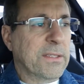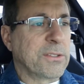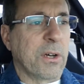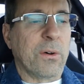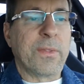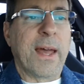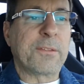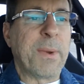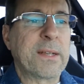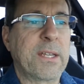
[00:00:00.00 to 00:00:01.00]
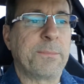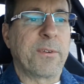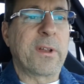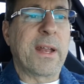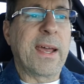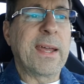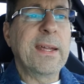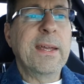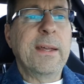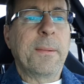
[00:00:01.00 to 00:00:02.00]
So that's my tip for today,
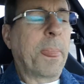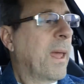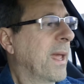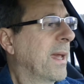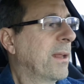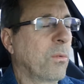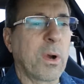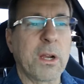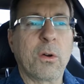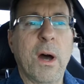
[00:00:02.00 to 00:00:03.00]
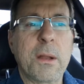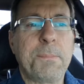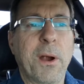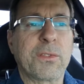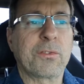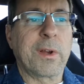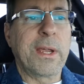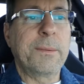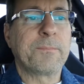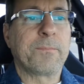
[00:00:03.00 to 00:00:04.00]
and we're going to go on to part
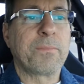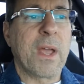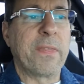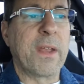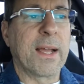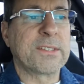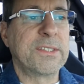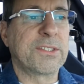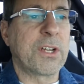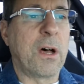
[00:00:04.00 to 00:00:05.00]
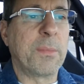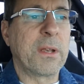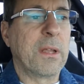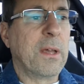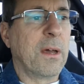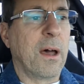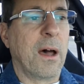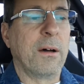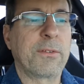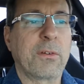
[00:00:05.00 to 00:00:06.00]
3 on the next installment
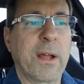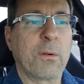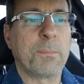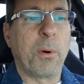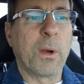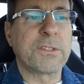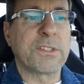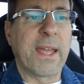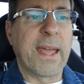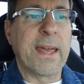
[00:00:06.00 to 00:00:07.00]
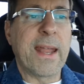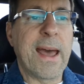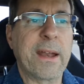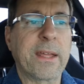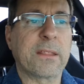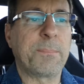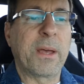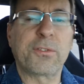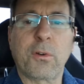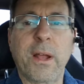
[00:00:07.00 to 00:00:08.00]
of credit reports and how to get the
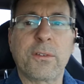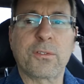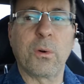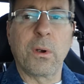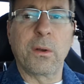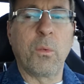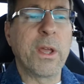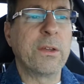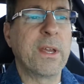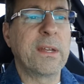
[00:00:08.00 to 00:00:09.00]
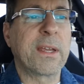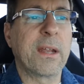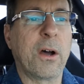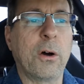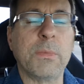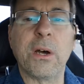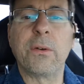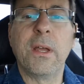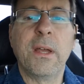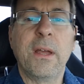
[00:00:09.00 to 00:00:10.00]
best credit score and what you need to get a home loan.
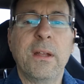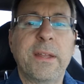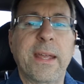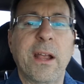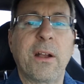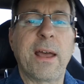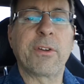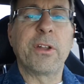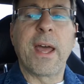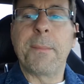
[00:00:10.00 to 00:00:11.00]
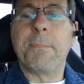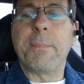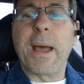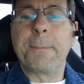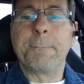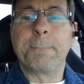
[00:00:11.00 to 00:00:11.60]
Take care and have a good day. Bye-bye.